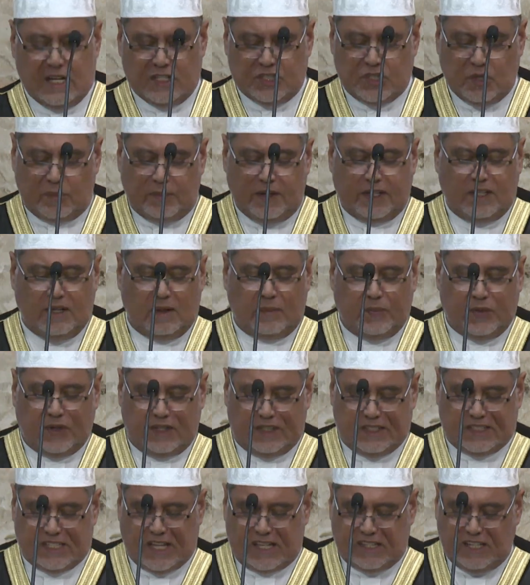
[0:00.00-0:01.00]
So my dear
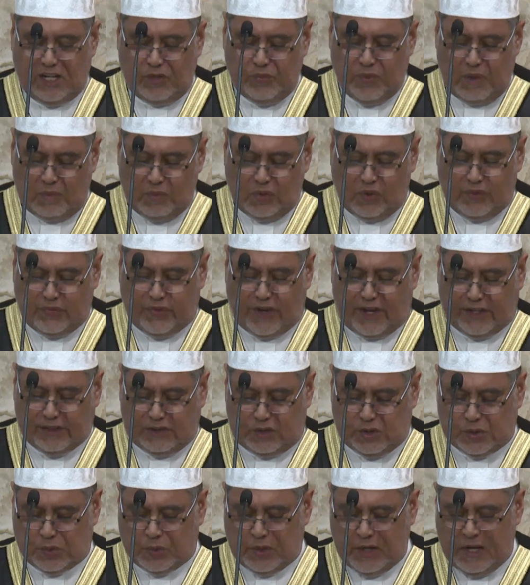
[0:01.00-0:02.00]
brothers, and then we move
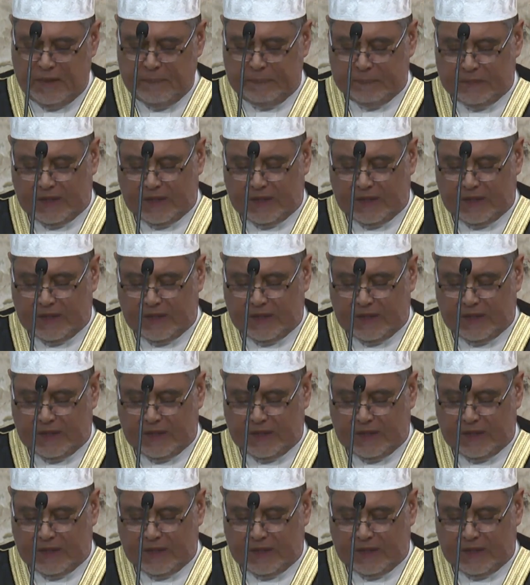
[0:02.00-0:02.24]
on to,